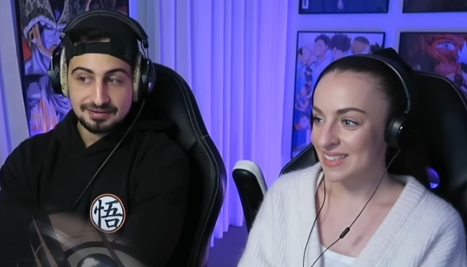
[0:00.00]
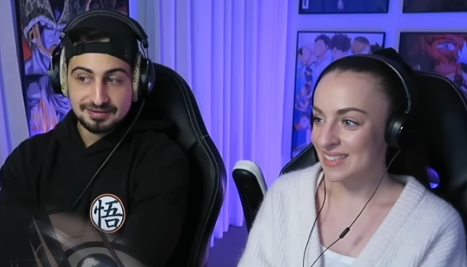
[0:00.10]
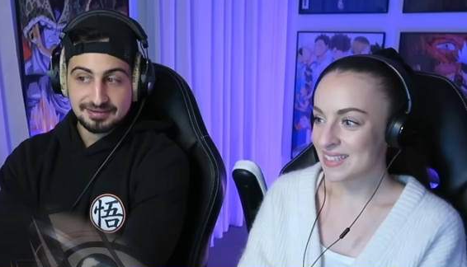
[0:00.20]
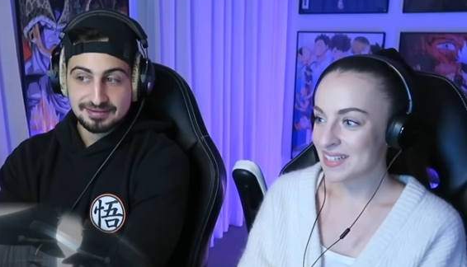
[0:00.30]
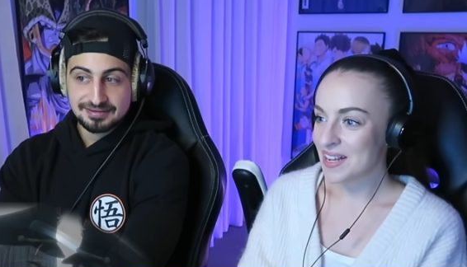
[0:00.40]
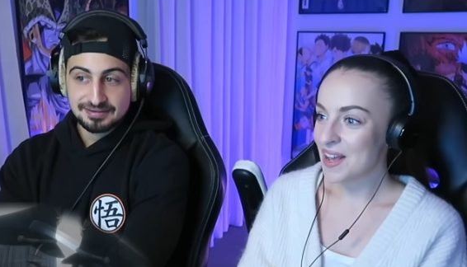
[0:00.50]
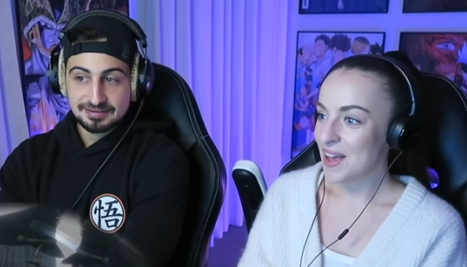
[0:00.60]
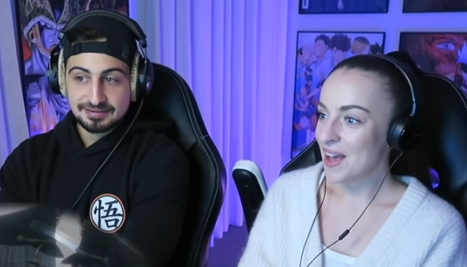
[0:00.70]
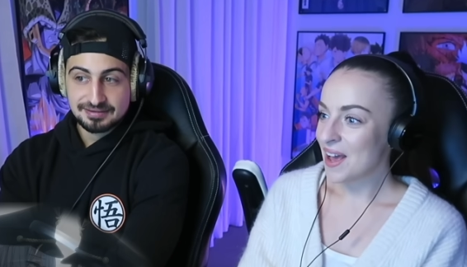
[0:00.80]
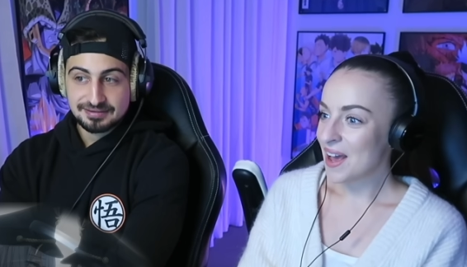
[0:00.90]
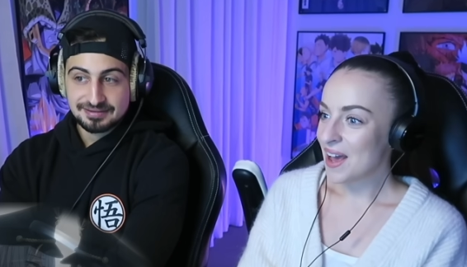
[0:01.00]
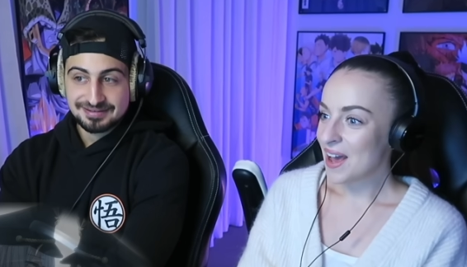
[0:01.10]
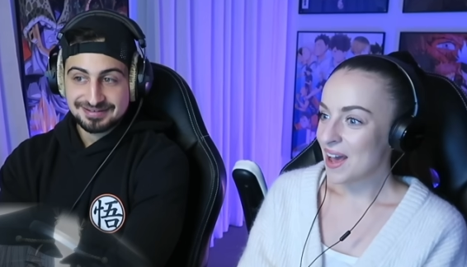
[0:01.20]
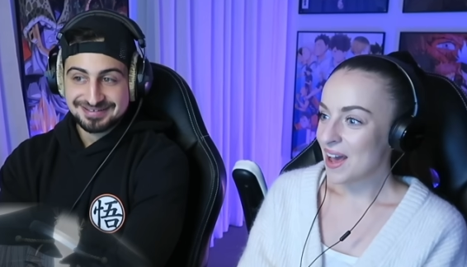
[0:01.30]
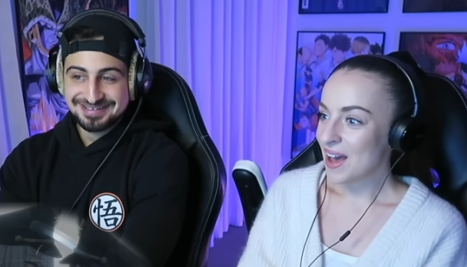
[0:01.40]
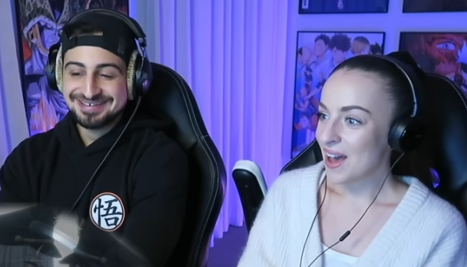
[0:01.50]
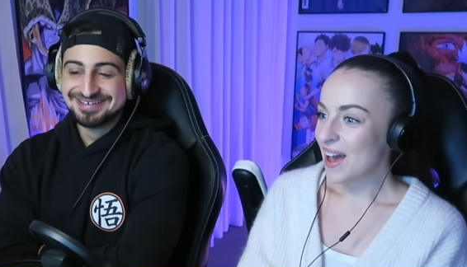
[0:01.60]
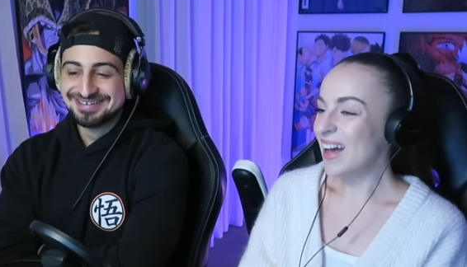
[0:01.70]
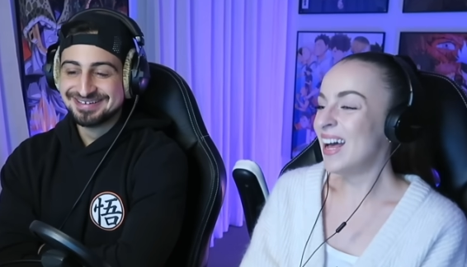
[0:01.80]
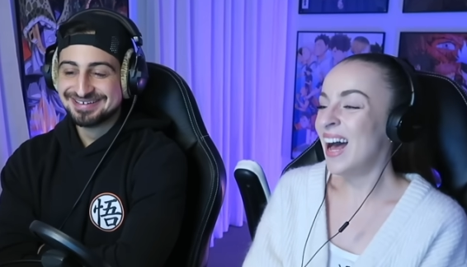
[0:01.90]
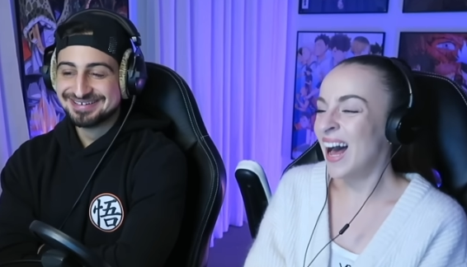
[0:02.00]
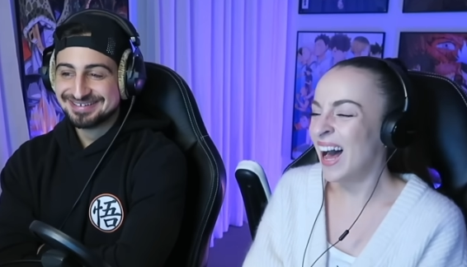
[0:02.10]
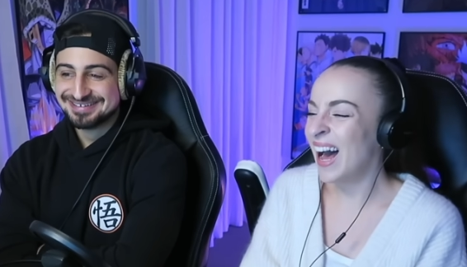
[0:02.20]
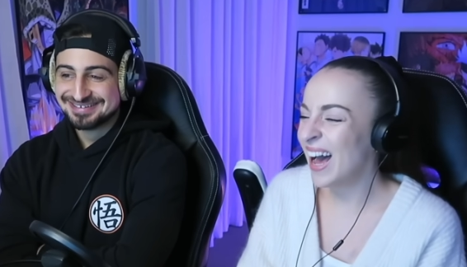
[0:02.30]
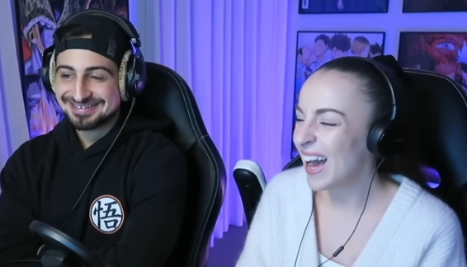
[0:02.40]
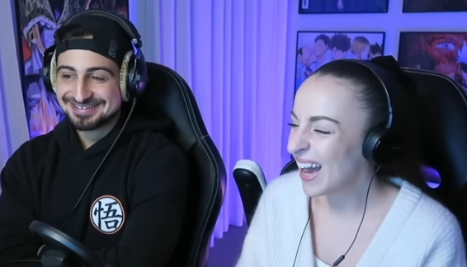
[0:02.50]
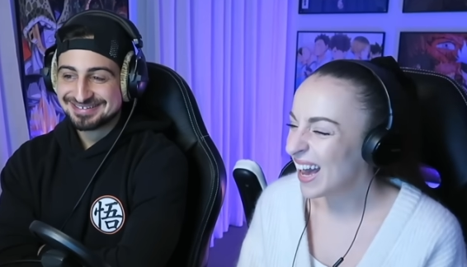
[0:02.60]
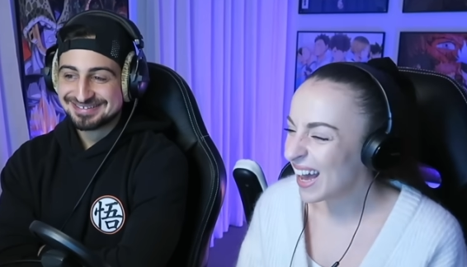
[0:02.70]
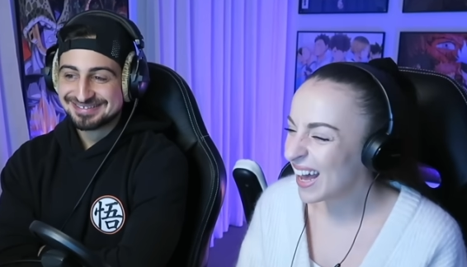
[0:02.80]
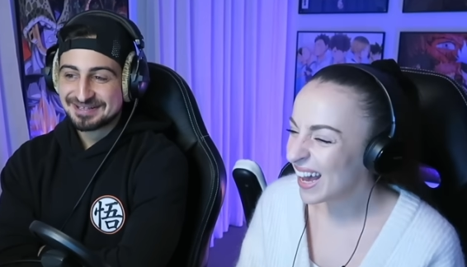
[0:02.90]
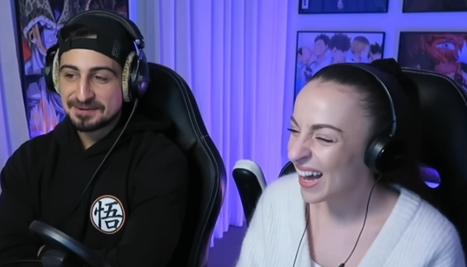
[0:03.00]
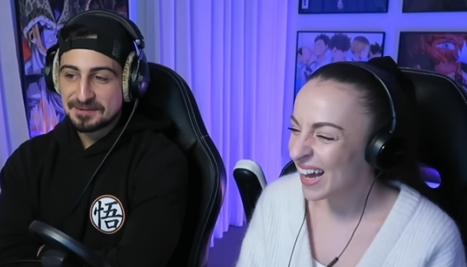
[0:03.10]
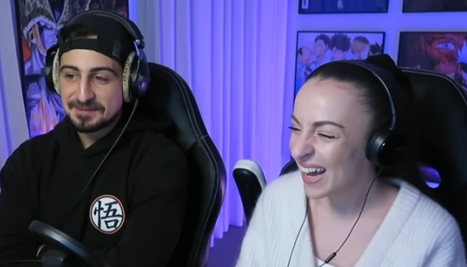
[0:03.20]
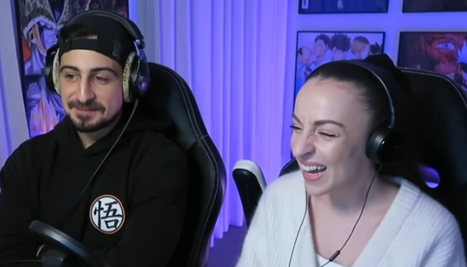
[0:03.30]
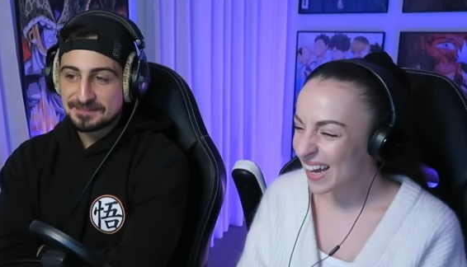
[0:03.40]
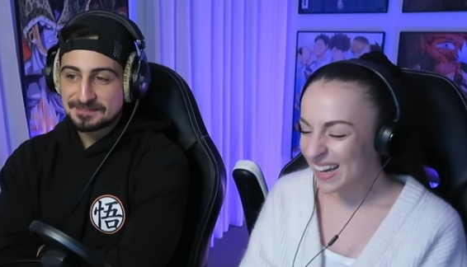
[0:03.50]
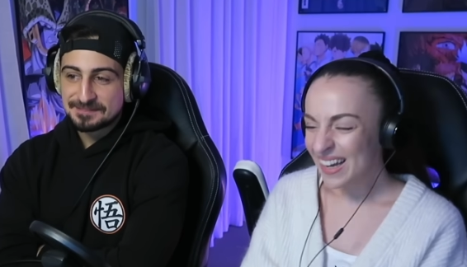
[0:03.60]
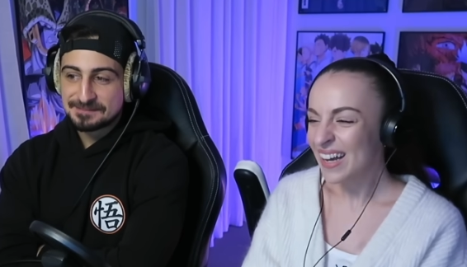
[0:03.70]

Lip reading: No one is speaking in this clip.